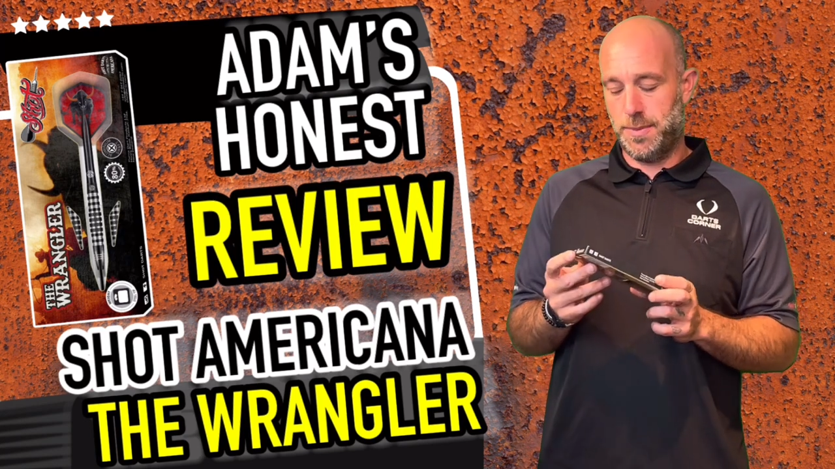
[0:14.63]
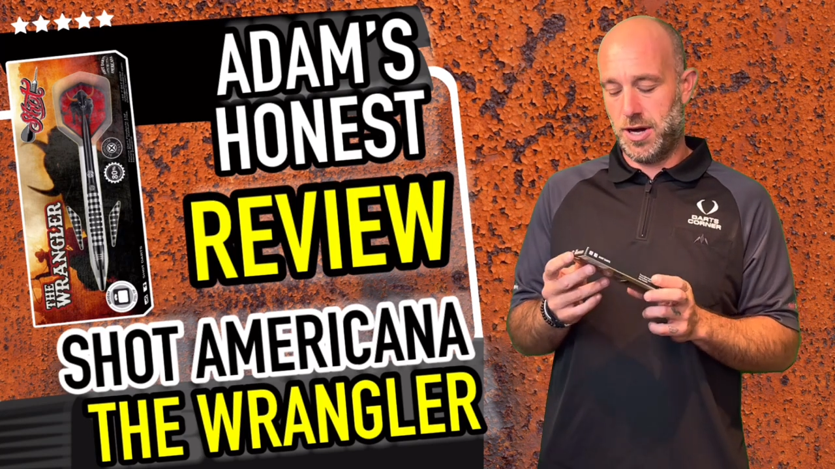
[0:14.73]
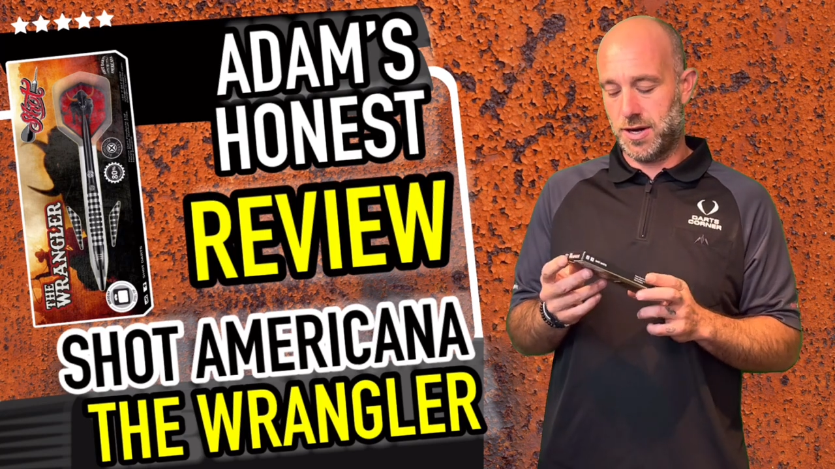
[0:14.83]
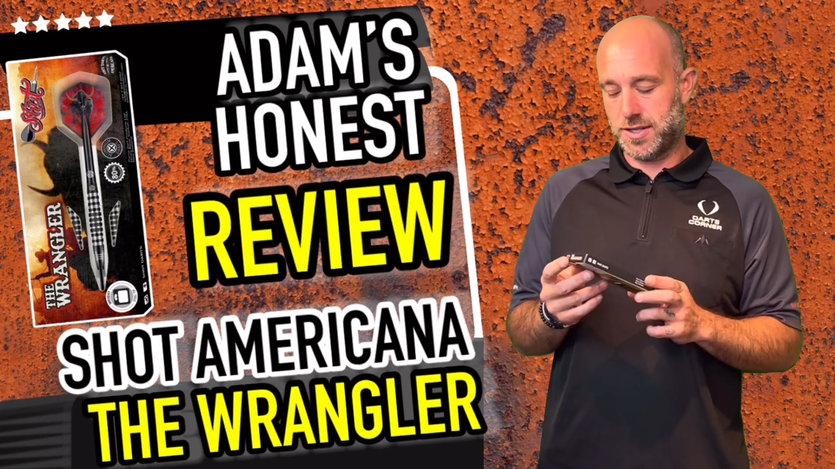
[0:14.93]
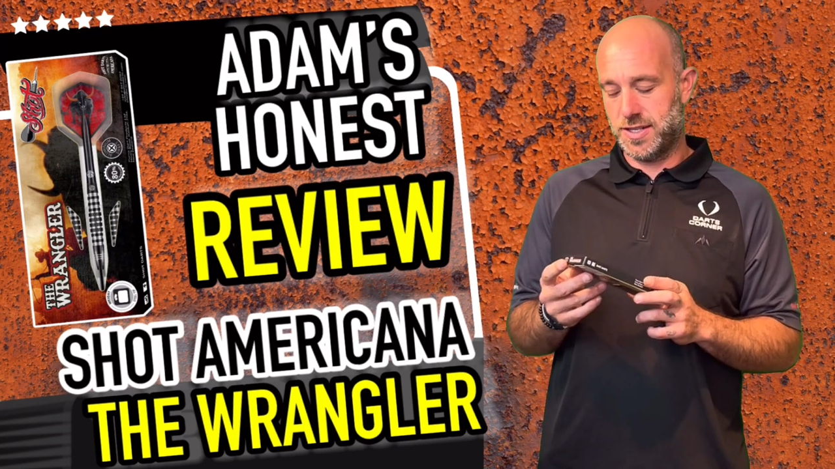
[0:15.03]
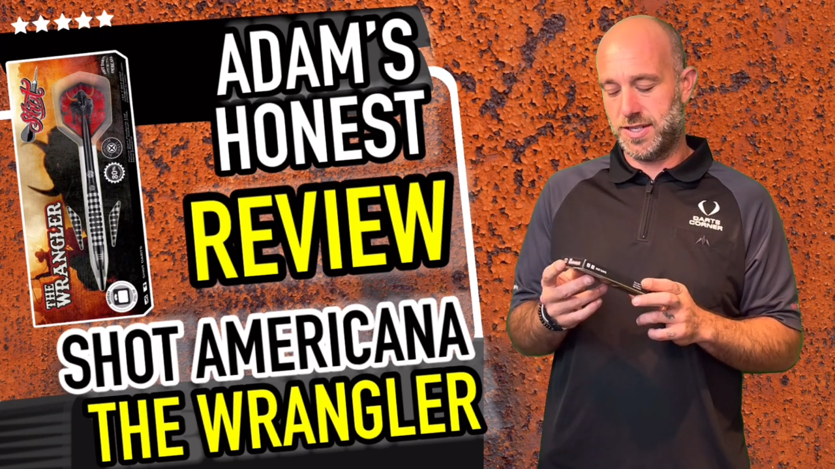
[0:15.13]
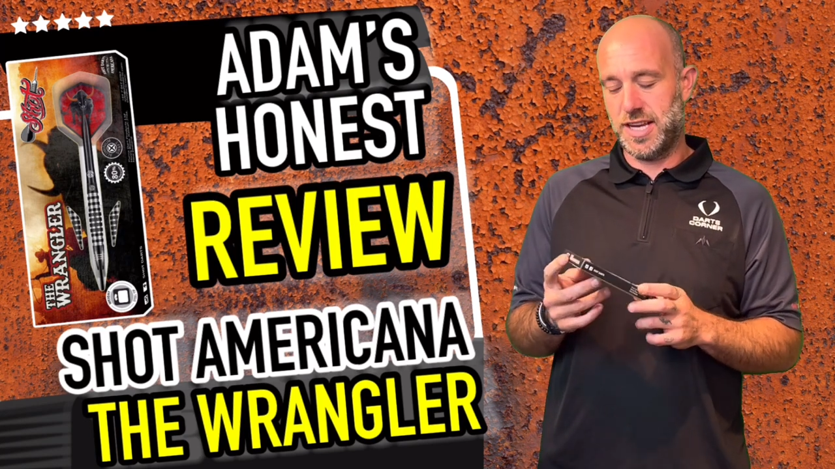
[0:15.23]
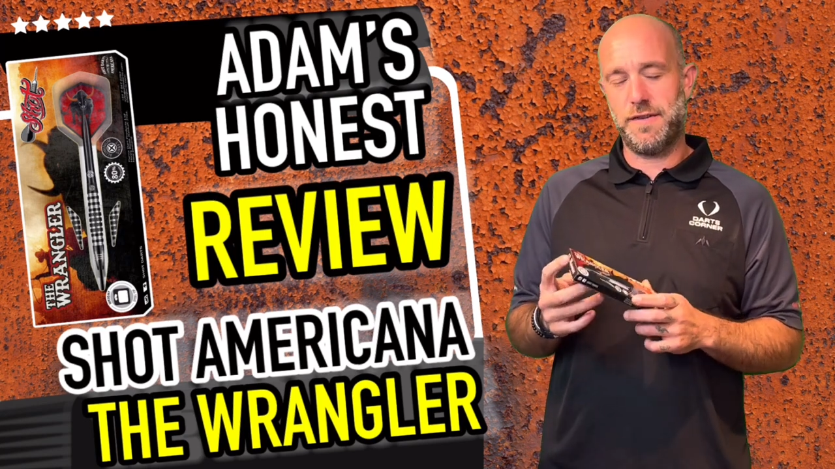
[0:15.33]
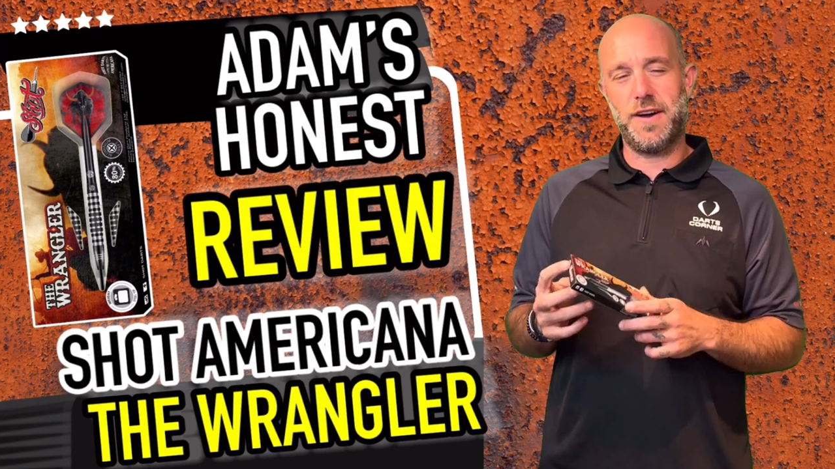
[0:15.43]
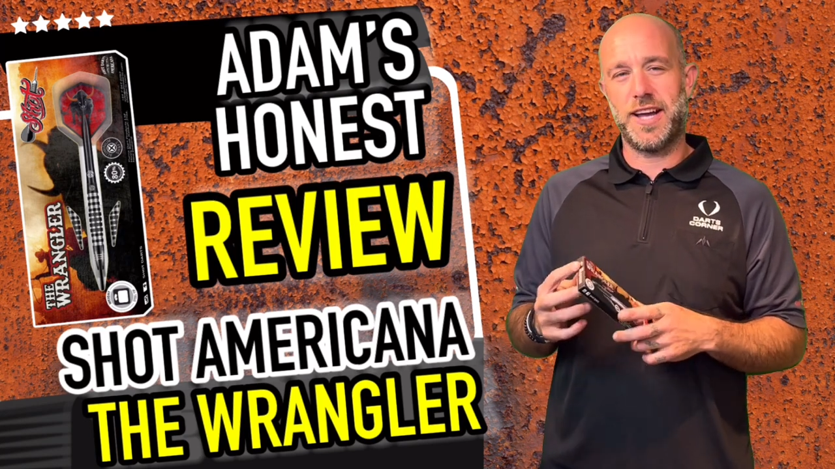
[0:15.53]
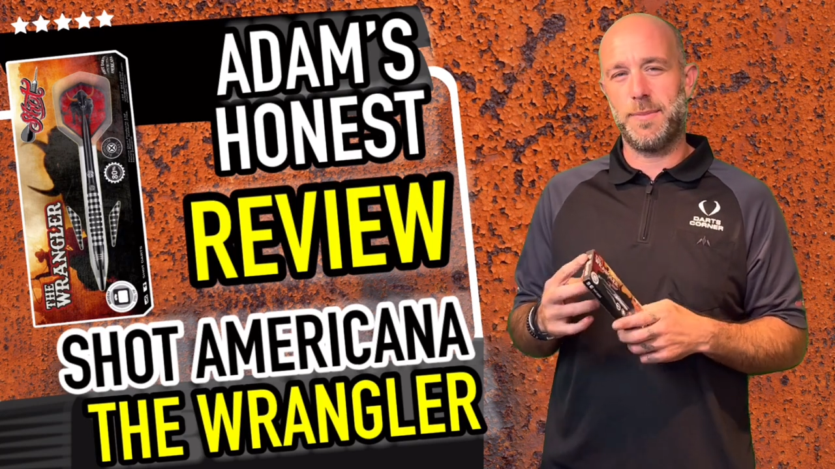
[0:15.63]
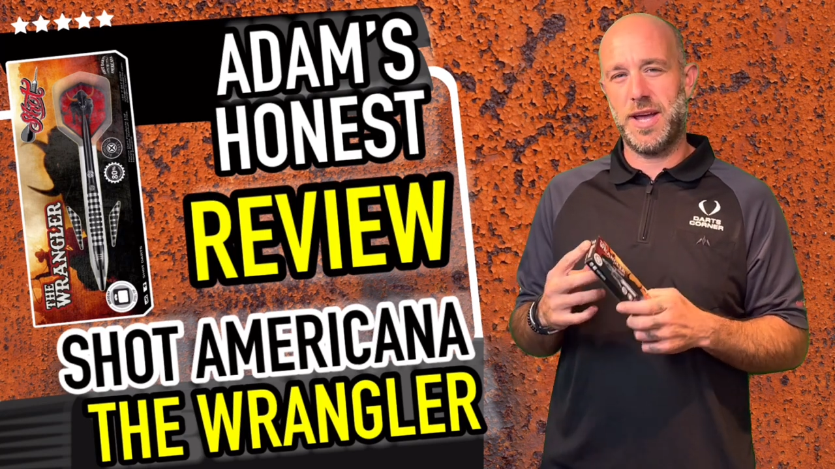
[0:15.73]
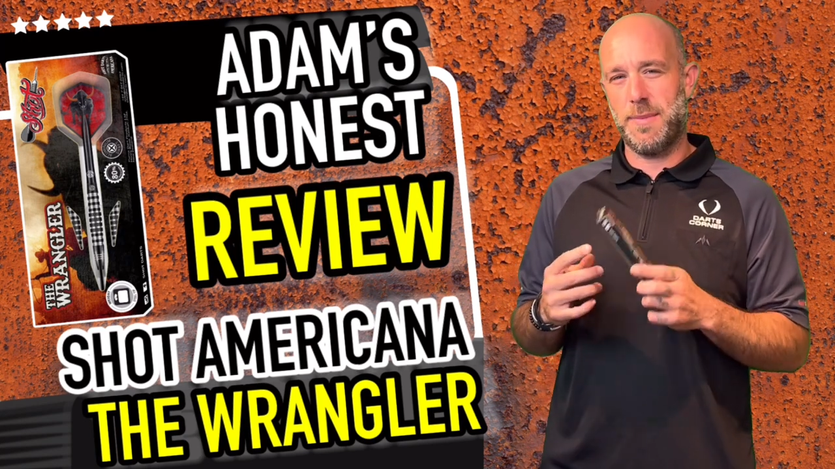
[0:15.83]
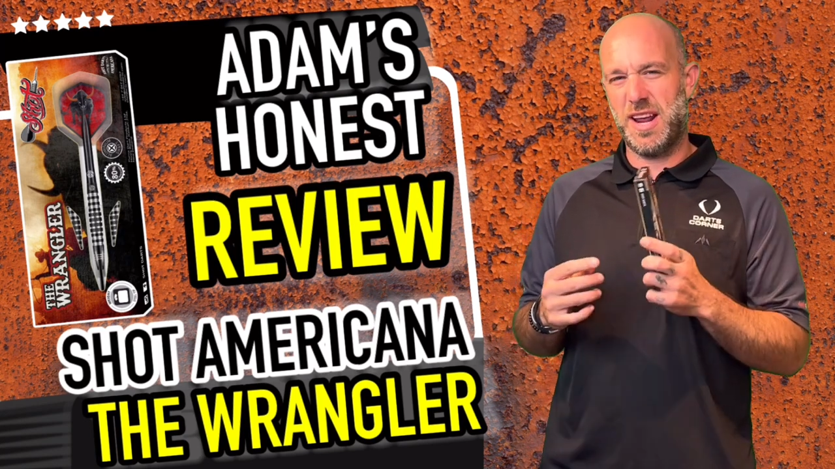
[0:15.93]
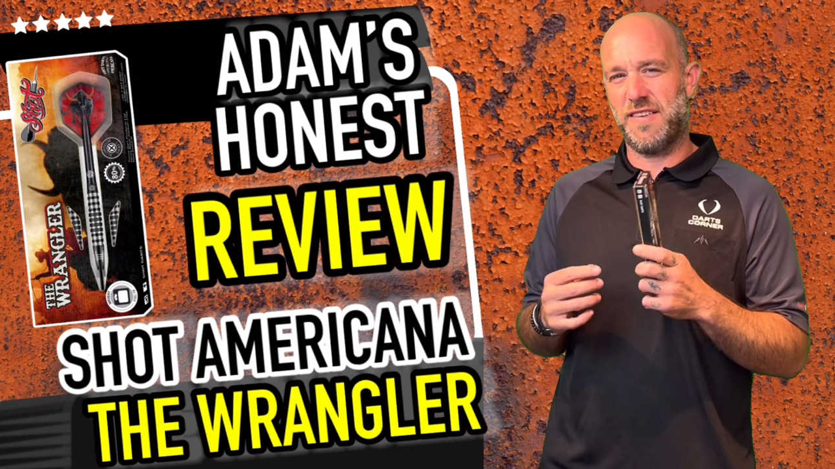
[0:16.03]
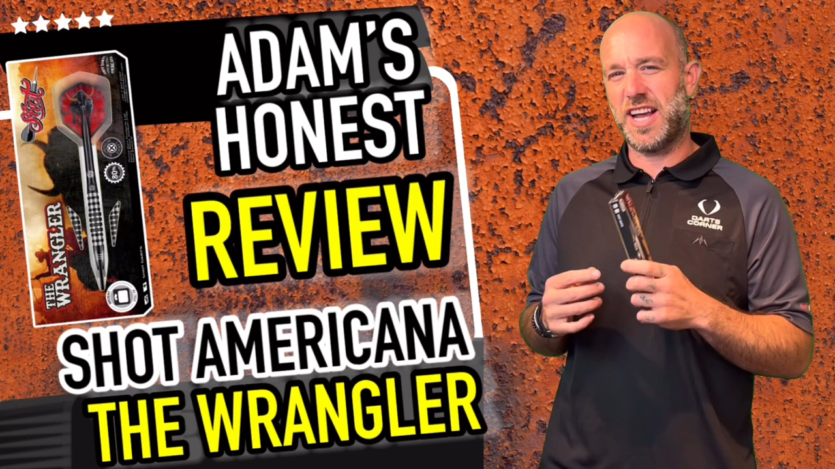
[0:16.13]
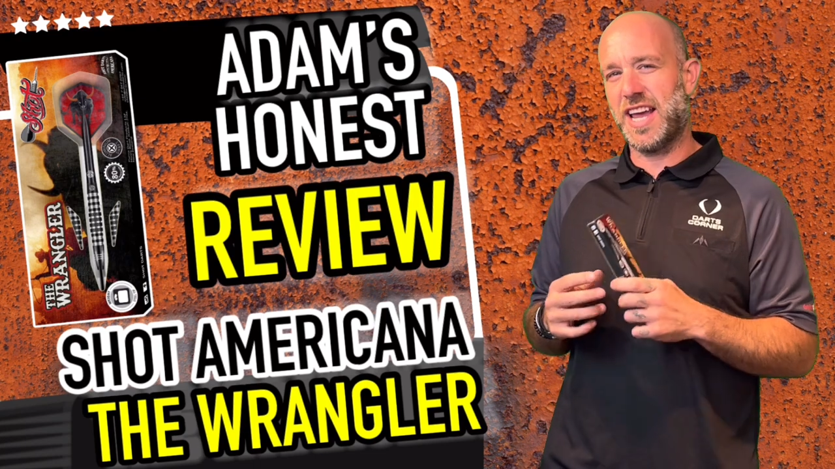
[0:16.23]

box and see if I can be a bit of a